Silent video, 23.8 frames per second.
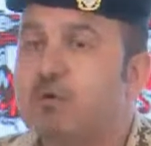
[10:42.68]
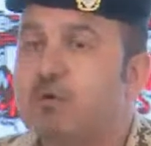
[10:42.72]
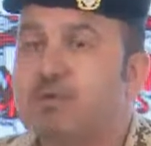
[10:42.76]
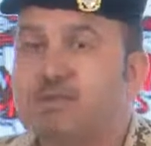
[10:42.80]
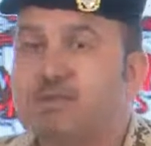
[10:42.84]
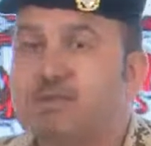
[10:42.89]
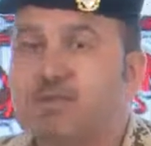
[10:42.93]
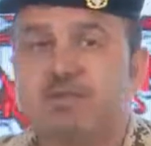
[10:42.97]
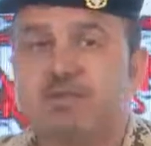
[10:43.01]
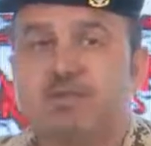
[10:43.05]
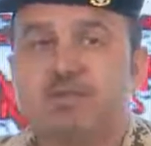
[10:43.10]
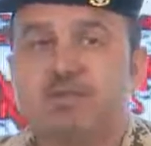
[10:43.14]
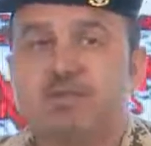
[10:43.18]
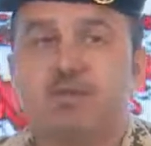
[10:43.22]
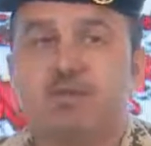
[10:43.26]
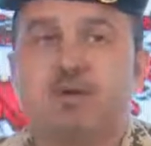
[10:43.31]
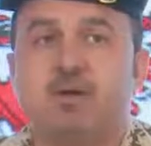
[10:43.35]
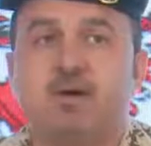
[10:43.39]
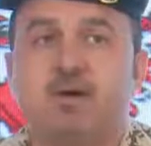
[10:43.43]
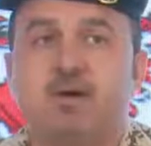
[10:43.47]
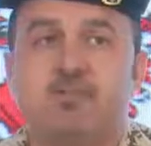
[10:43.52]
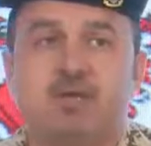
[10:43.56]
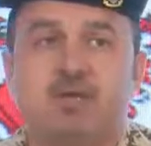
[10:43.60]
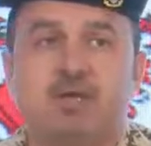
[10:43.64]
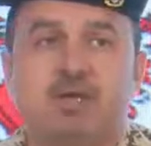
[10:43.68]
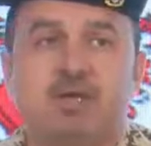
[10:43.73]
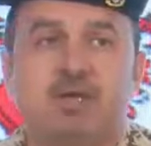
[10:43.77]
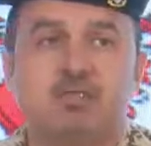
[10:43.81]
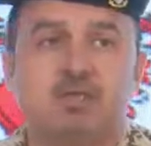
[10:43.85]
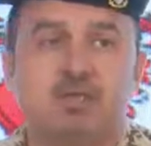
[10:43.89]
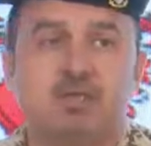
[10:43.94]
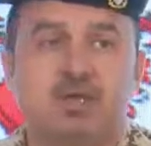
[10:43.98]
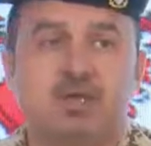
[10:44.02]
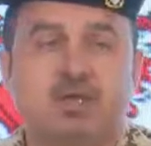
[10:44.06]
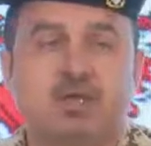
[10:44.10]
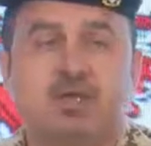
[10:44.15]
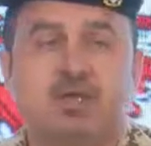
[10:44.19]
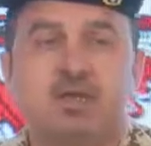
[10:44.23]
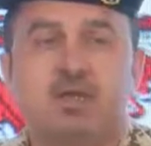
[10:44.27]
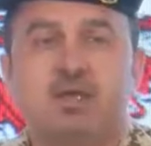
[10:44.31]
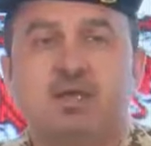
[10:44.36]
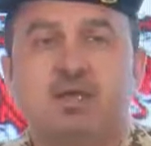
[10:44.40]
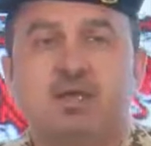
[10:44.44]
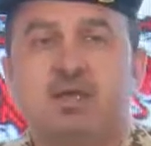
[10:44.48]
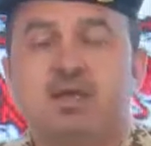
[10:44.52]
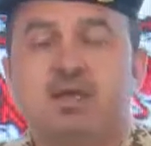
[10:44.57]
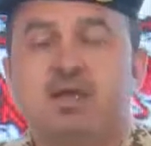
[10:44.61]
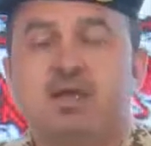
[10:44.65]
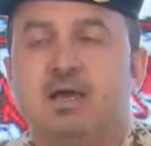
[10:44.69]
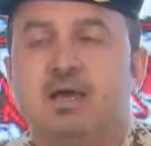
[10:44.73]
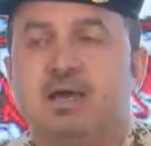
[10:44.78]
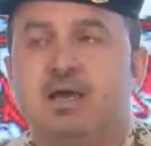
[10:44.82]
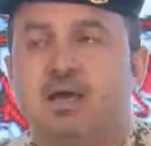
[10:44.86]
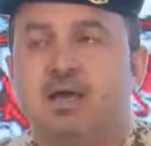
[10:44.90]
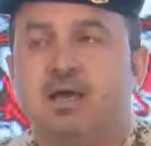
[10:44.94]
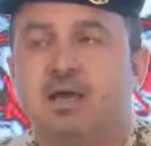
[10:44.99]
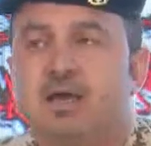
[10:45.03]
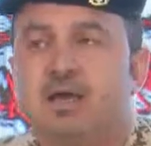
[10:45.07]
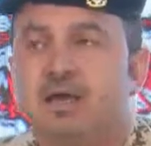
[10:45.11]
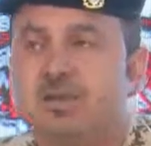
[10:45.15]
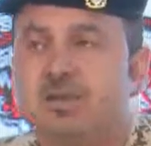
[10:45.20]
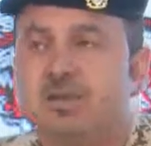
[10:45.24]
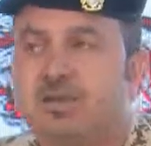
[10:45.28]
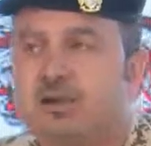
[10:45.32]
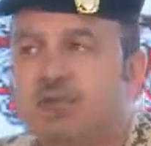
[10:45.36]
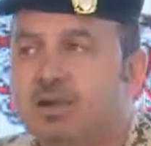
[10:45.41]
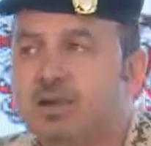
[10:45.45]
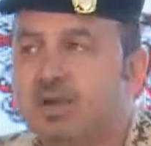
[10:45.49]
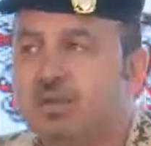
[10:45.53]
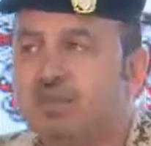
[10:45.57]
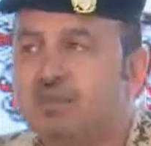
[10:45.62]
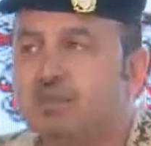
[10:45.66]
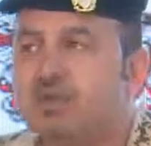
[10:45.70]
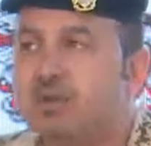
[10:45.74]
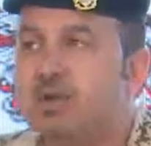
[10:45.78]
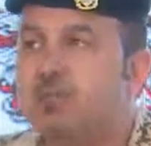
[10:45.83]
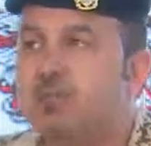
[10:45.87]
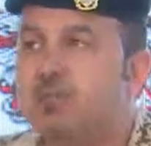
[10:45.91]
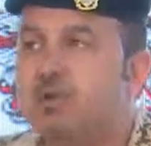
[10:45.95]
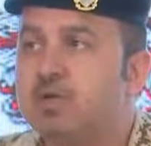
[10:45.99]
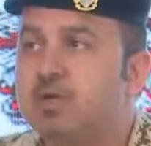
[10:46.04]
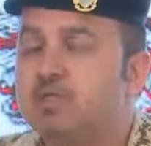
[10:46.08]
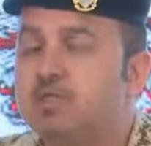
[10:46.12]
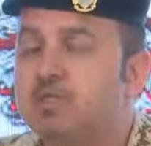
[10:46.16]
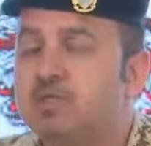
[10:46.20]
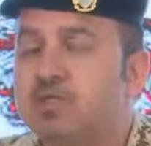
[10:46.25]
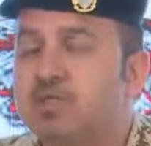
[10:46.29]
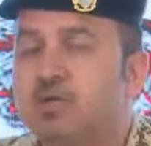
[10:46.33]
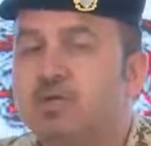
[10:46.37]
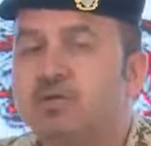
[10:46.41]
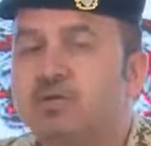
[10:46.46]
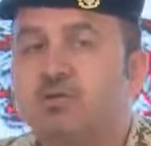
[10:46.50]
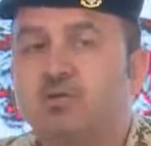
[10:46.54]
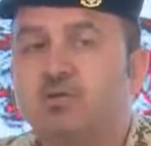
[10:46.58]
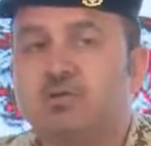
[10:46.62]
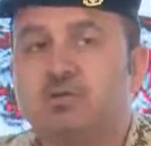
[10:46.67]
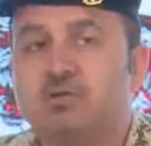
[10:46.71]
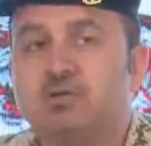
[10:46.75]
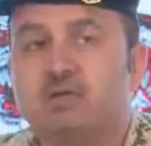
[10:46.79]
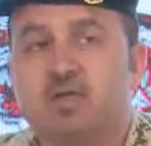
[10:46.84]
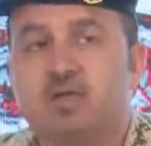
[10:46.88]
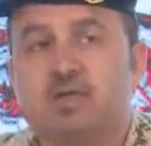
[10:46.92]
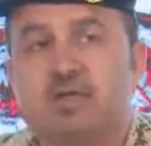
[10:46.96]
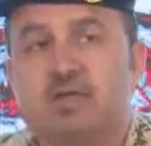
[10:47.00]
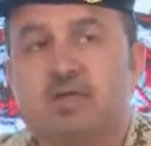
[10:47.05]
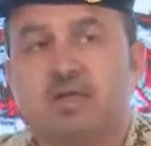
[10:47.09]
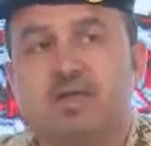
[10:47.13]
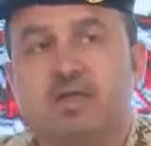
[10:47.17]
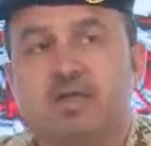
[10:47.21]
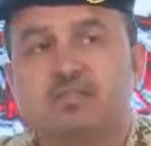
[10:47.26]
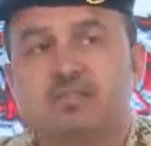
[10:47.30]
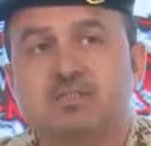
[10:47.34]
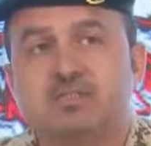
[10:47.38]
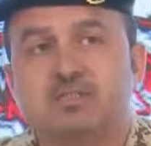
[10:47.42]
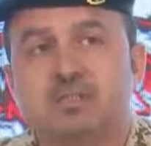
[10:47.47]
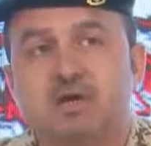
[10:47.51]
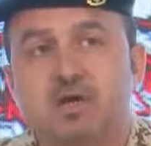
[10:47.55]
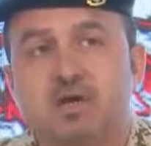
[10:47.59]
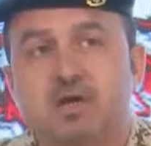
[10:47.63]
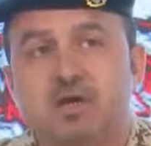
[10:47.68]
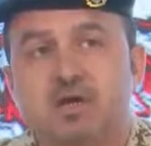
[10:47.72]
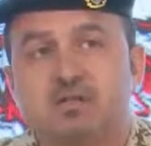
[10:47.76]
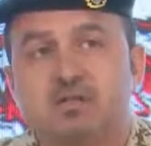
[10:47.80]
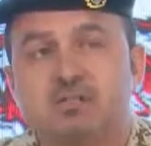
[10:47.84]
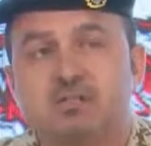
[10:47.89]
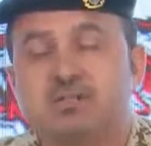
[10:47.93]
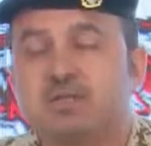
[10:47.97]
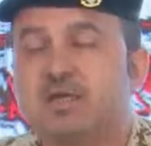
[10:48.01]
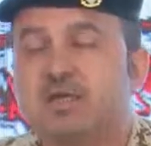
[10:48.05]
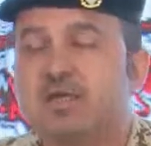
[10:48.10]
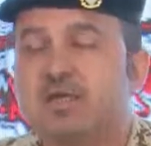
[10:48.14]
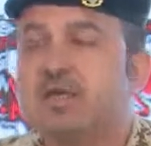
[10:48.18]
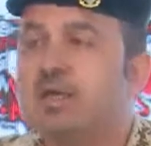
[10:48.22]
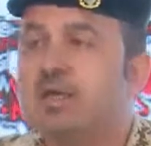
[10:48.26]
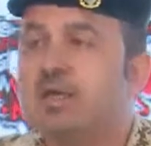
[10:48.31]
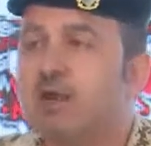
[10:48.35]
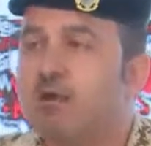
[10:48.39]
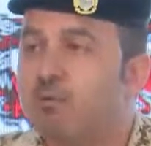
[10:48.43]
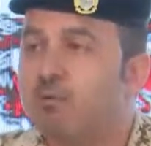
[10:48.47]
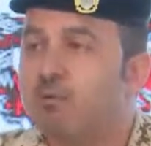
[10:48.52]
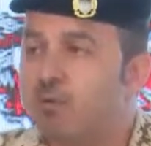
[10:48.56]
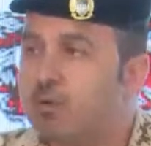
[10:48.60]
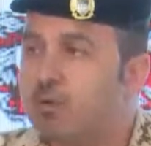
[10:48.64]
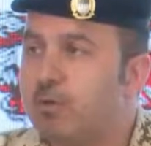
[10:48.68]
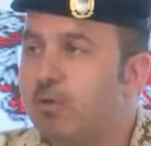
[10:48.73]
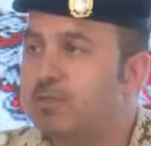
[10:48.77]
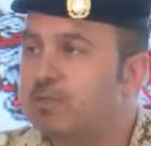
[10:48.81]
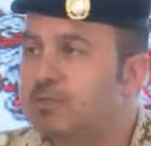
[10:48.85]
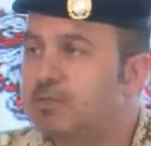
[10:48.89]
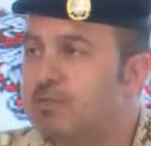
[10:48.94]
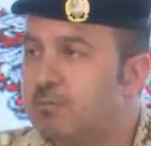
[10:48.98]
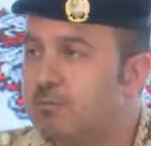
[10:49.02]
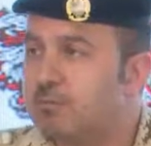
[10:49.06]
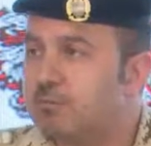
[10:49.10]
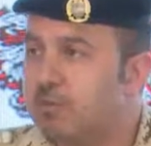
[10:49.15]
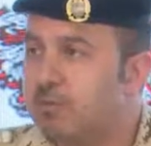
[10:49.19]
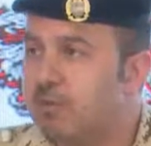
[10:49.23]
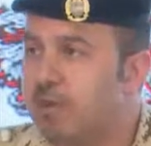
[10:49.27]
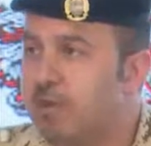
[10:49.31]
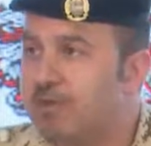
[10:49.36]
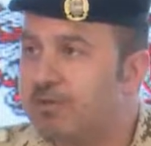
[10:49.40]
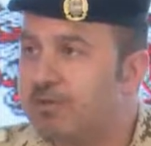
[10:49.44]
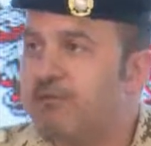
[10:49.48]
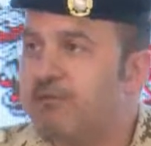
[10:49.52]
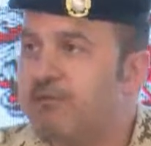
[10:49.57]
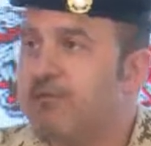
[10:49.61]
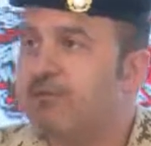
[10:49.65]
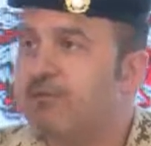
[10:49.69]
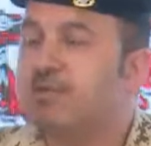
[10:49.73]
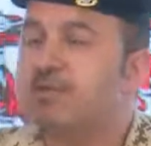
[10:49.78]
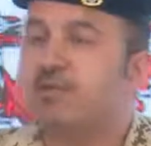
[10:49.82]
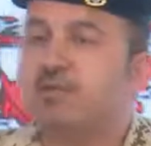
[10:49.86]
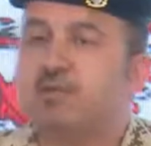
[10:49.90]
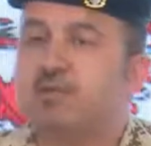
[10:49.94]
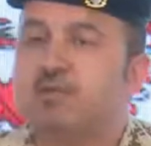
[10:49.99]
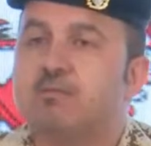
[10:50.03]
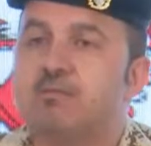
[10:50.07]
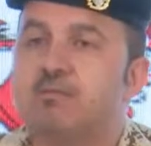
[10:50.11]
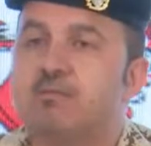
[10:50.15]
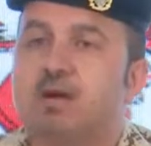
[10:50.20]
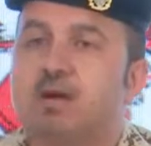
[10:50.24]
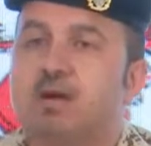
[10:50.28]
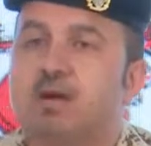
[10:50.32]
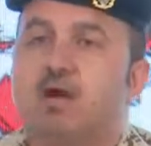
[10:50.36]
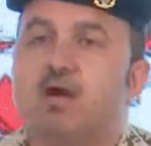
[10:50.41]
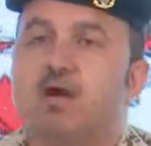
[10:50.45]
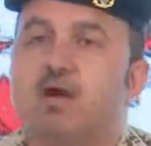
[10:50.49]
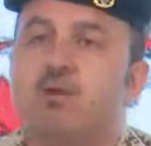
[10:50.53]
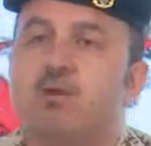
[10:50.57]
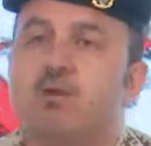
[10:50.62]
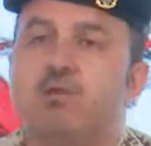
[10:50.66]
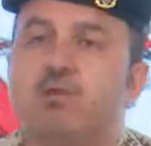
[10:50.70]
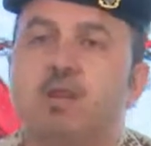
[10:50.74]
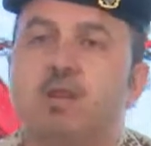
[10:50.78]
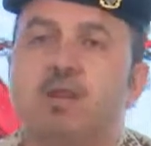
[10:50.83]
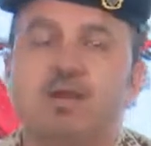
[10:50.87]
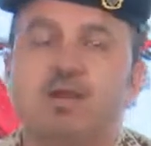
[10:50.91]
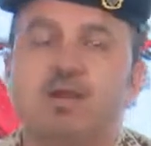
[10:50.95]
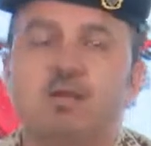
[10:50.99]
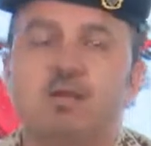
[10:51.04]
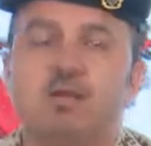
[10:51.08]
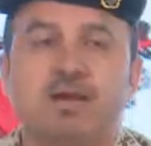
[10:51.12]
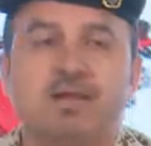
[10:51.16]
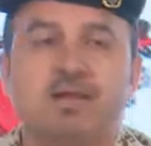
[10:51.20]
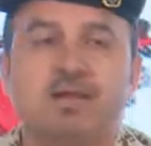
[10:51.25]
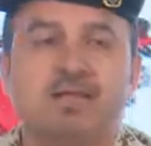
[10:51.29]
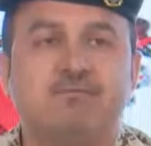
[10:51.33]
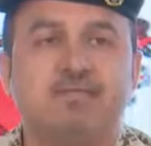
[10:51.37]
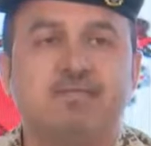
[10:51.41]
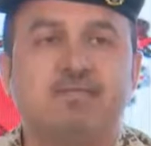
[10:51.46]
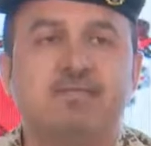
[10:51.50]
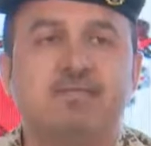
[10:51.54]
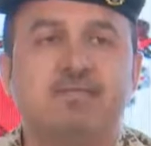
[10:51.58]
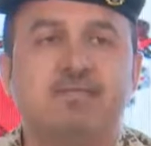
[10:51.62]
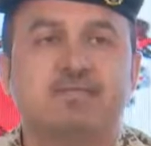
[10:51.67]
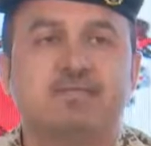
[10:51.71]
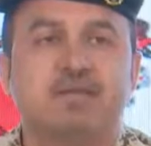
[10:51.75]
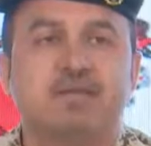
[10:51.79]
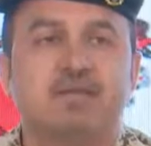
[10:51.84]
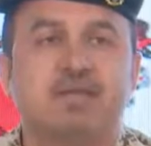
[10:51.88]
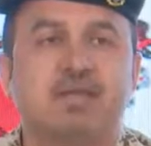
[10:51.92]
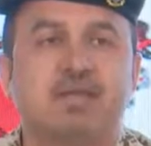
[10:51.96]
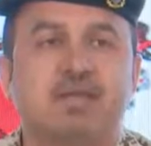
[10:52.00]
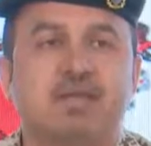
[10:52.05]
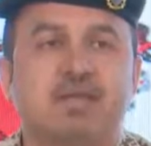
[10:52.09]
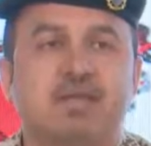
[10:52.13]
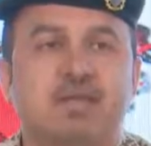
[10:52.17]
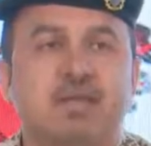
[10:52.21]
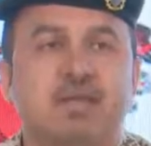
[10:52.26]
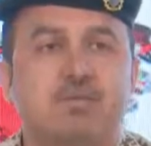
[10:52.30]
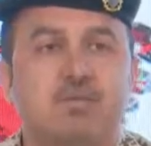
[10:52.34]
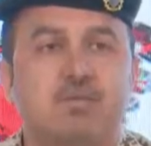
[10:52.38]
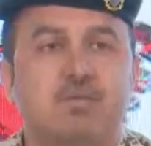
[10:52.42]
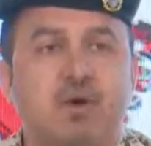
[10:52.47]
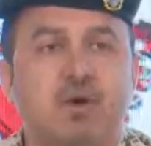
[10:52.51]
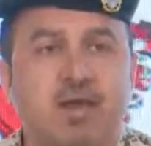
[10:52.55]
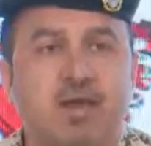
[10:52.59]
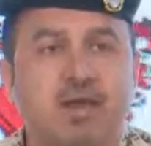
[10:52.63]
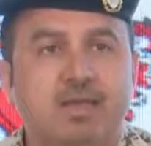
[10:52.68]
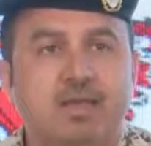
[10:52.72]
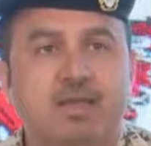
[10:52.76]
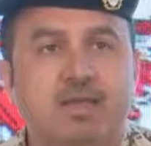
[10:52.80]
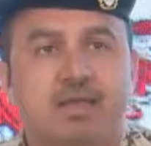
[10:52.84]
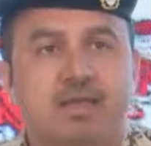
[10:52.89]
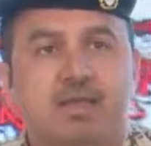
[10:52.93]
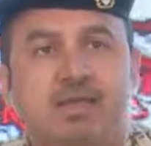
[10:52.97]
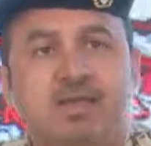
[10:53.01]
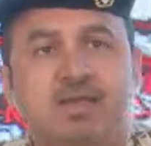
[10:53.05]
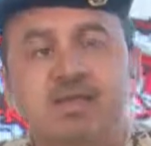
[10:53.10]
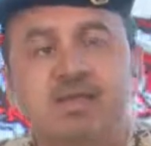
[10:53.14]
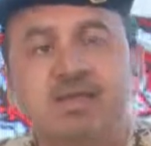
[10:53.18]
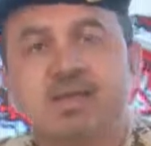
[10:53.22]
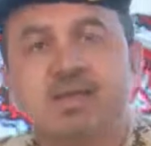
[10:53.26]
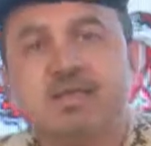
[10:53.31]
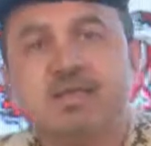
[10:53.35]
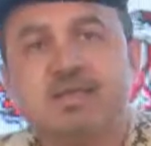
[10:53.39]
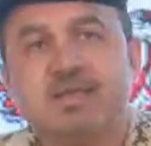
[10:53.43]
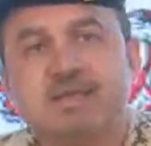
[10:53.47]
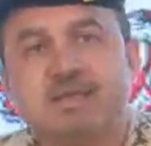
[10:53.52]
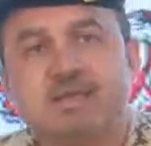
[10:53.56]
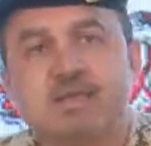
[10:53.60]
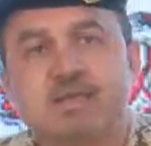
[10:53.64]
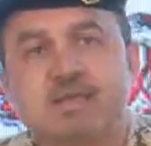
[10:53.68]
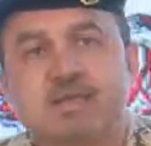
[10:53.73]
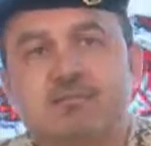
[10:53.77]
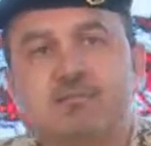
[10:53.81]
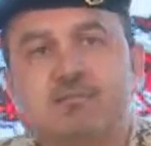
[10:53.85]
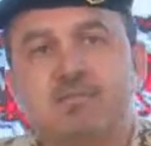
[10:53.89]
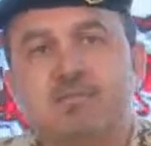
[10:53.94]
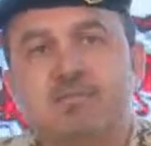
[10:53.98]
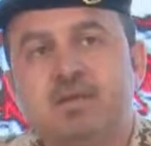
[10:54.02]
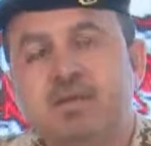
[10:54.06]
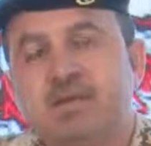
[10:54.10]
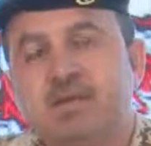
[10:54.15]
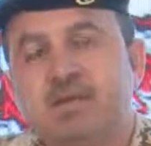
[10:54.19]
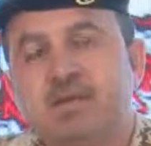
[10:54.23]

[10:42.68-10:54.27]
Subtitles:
antibodies. So the booster dose is different. It's given for those who have already created antibodies, but after a period of a